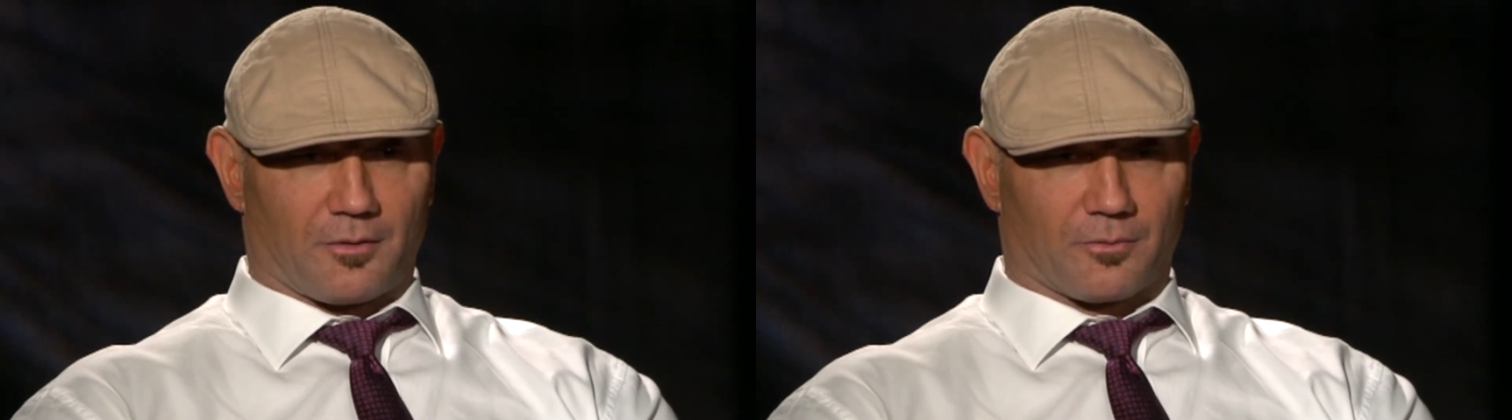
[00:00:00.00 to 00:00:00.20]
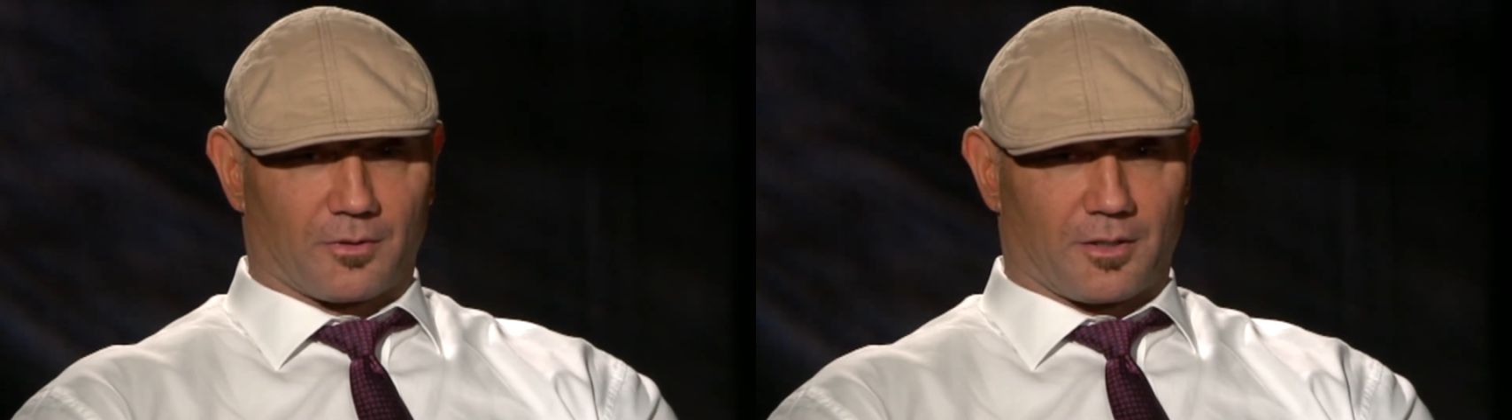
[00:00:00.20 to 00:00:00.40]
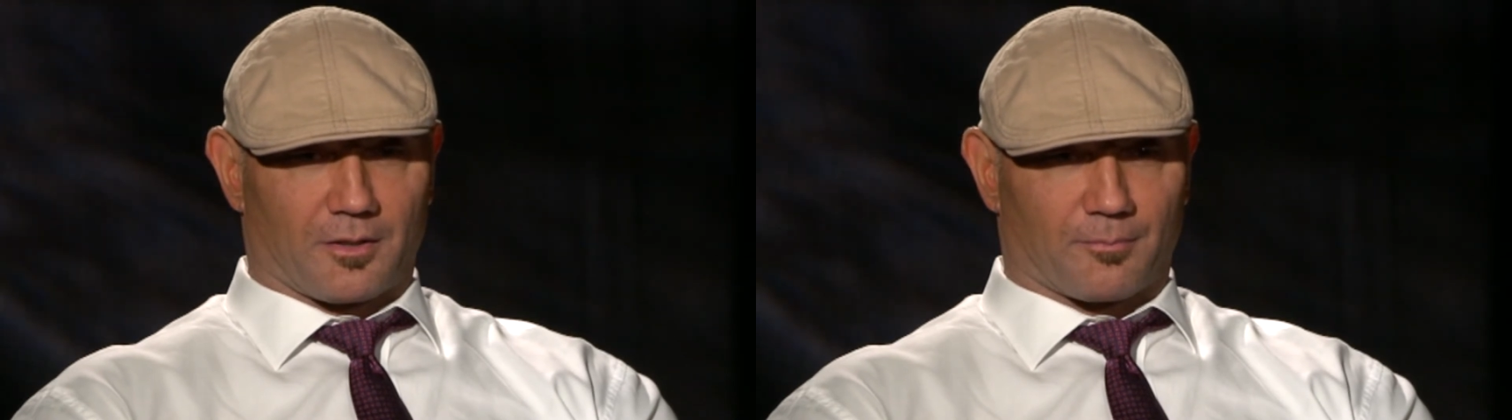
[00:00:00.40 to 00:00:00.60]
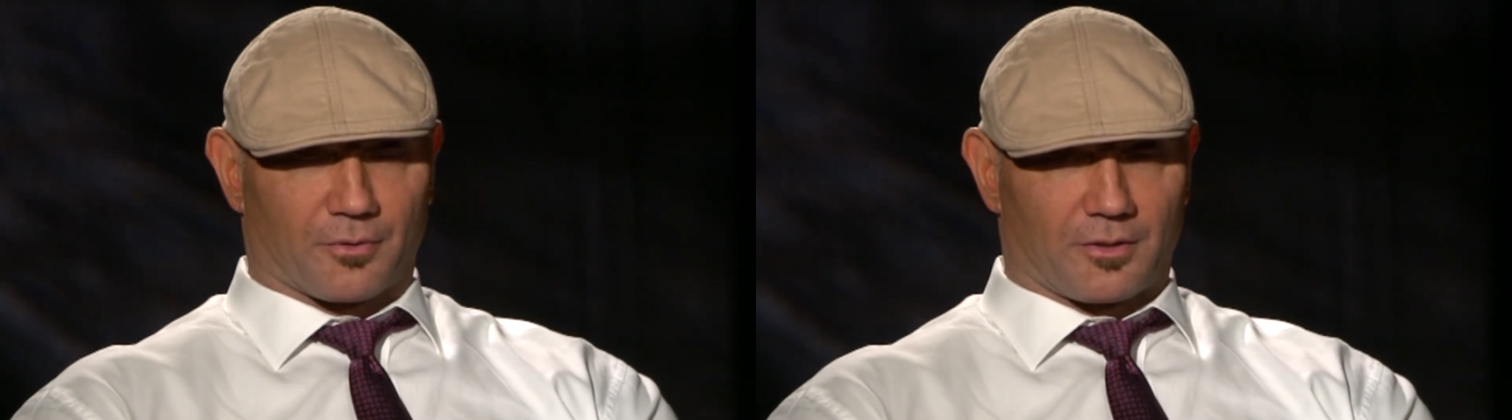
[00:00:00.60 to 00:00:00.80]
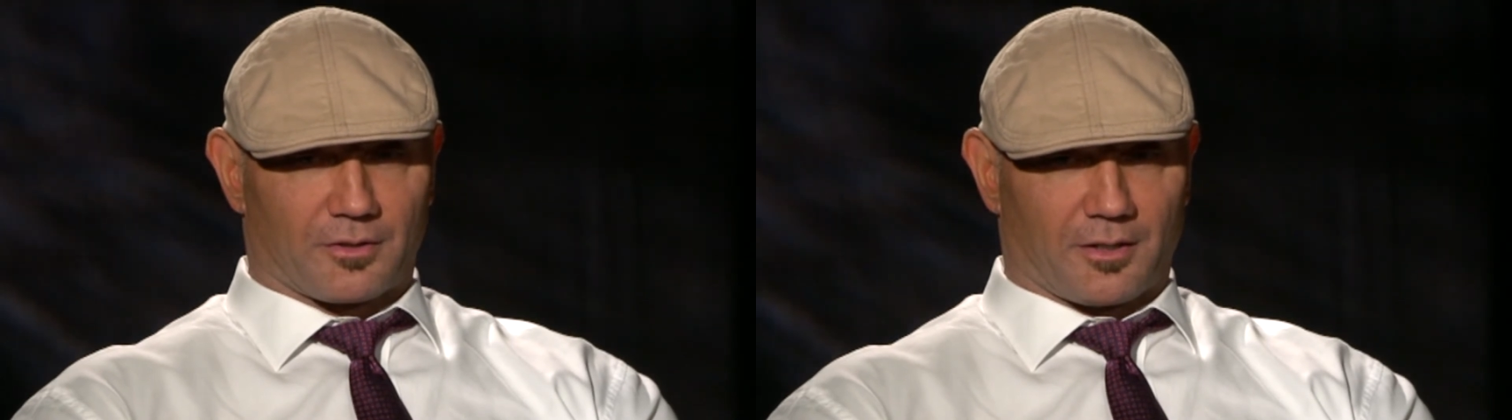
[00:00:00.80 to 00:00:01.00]
really
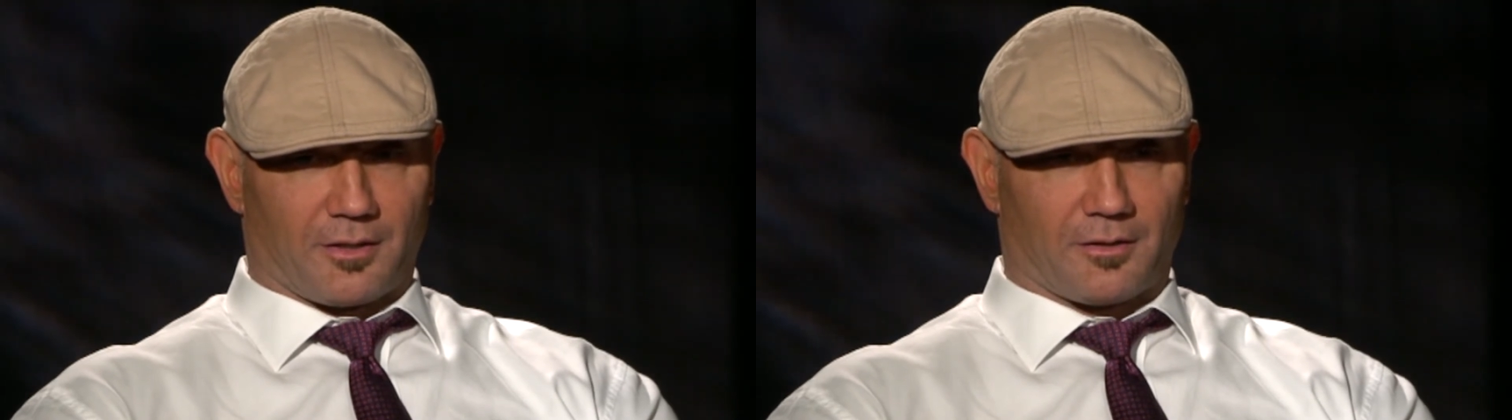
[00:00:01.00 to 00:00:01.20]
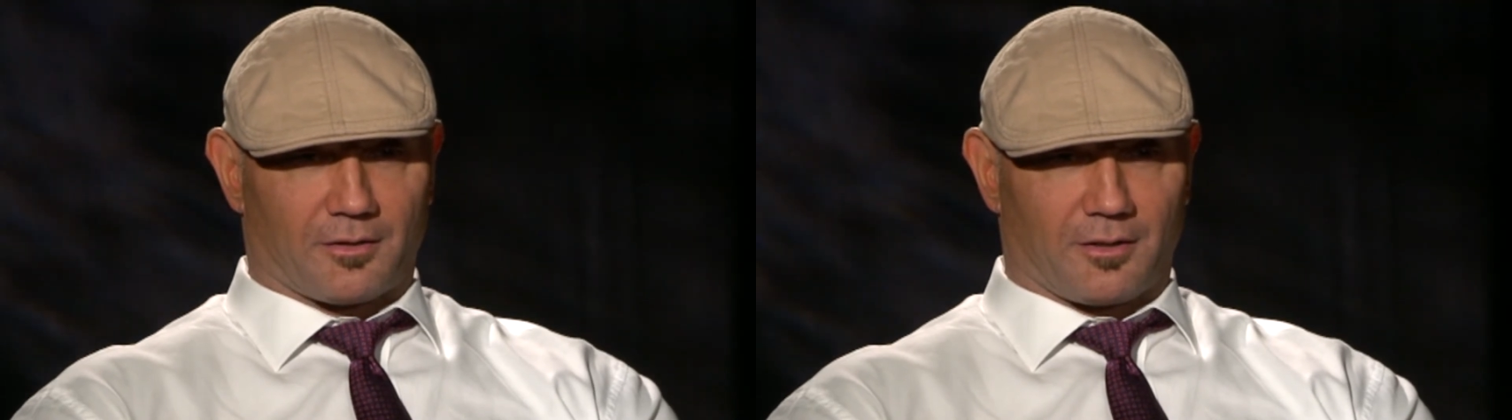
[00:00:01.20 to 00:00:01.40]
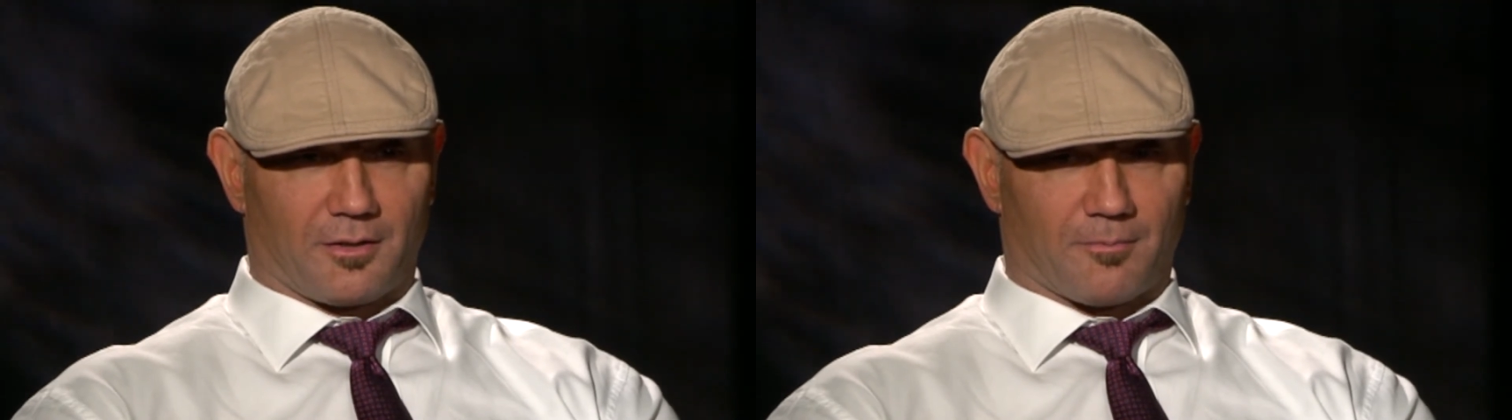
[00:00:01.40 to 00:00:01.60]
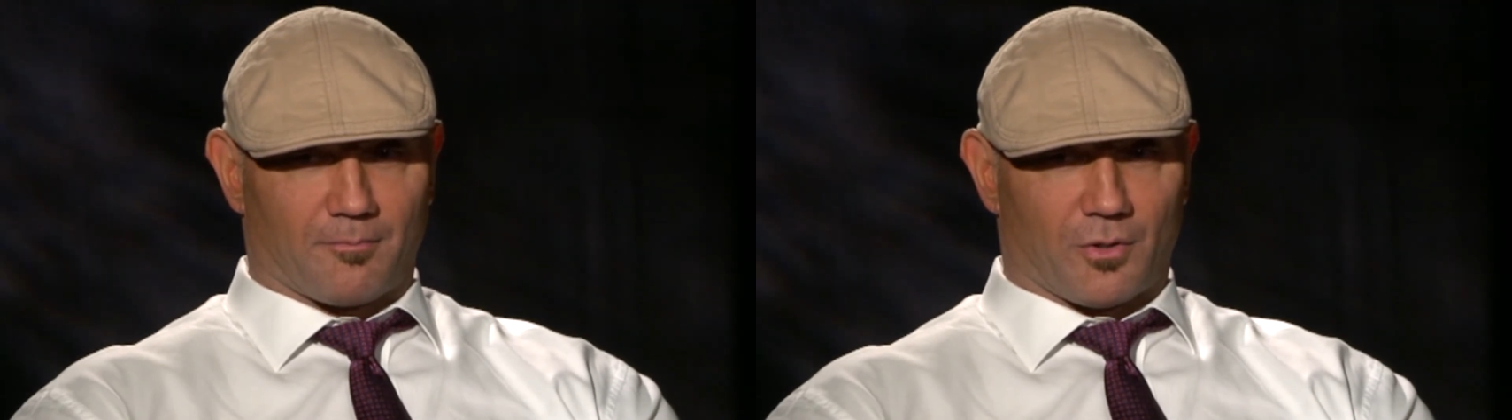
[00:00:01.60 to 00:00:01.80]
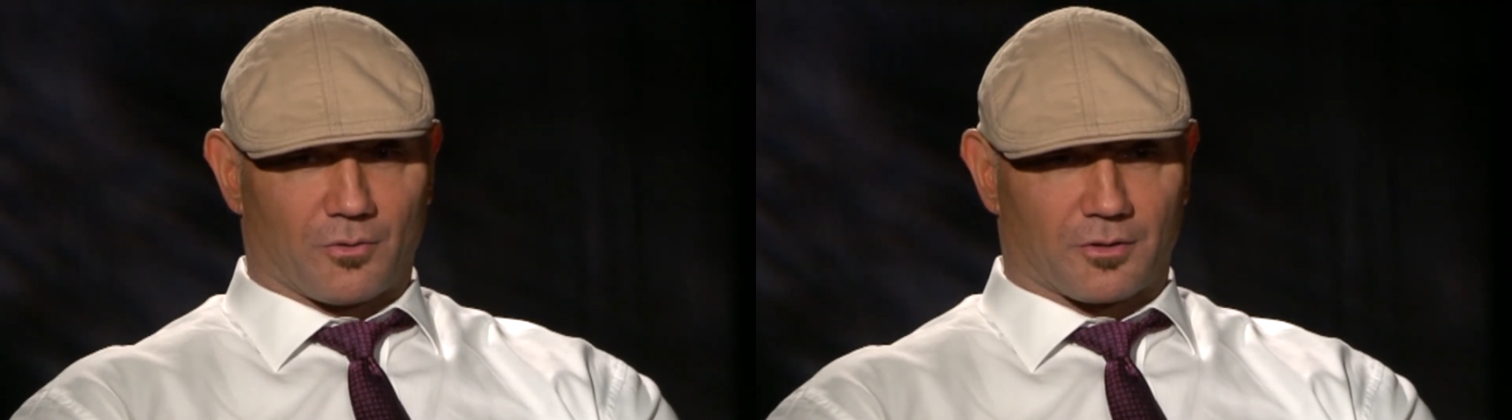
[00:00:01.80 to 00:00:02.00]
appreciated the
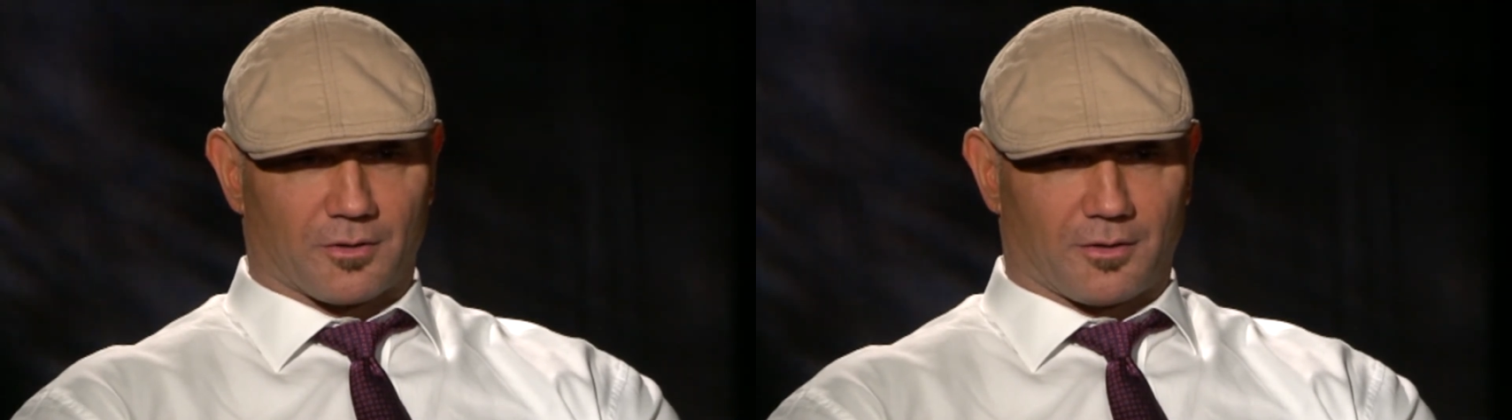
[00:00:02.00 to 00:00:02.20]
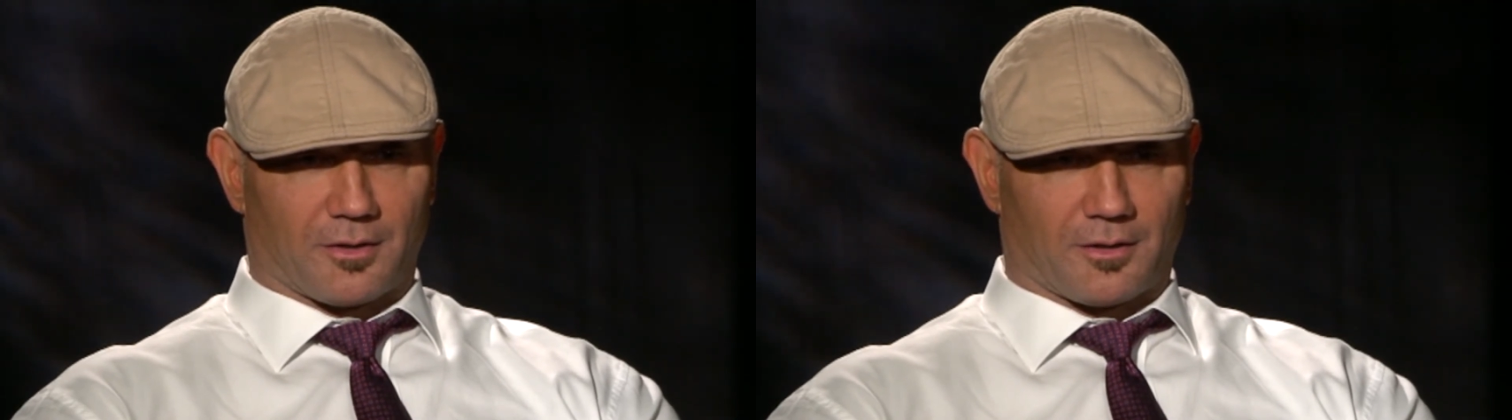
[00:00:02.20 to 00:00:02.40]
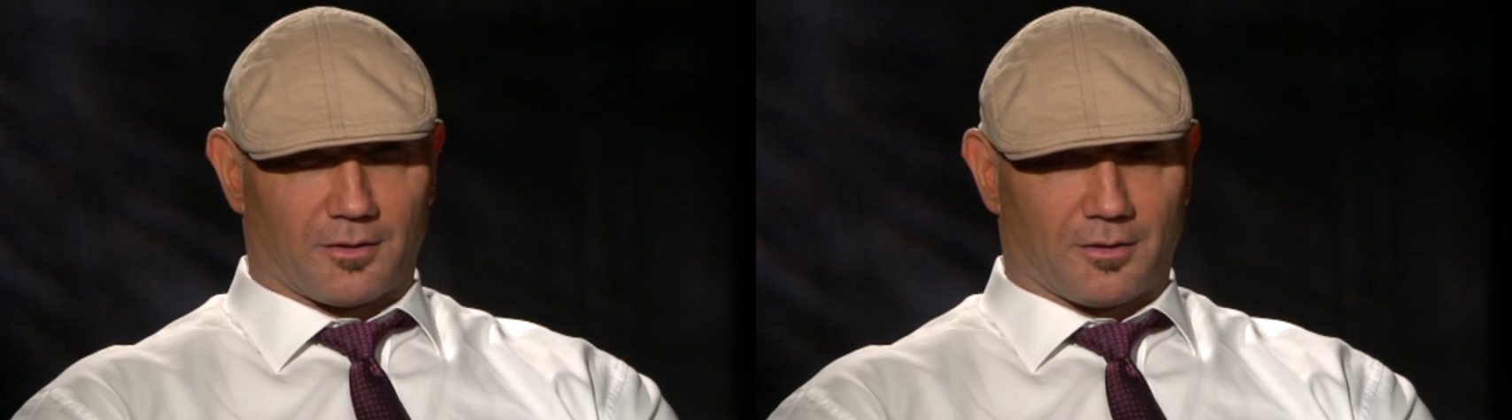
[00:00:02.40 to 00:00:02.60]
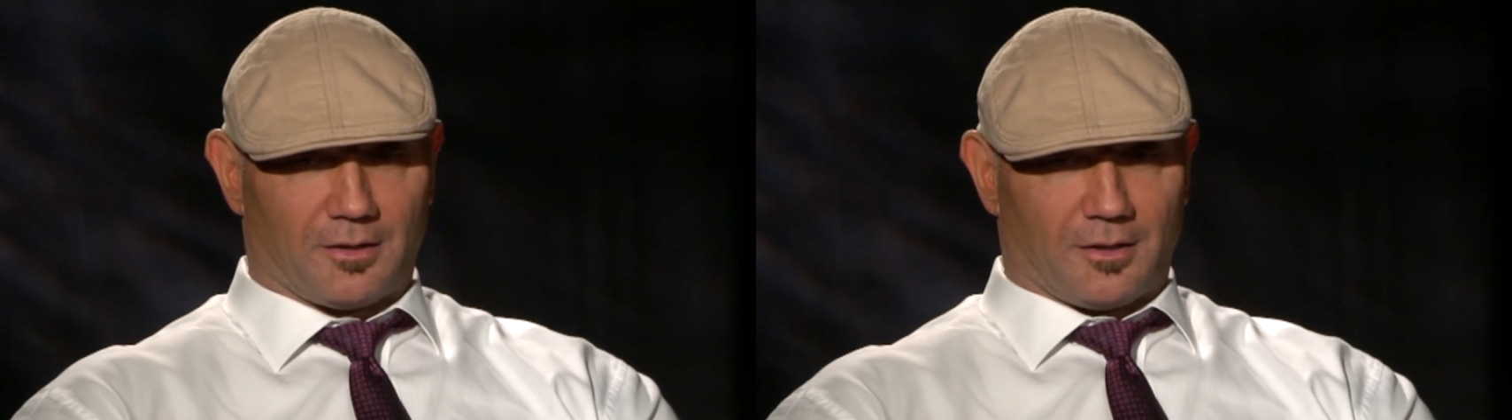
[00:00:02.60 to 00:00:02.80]
emotion and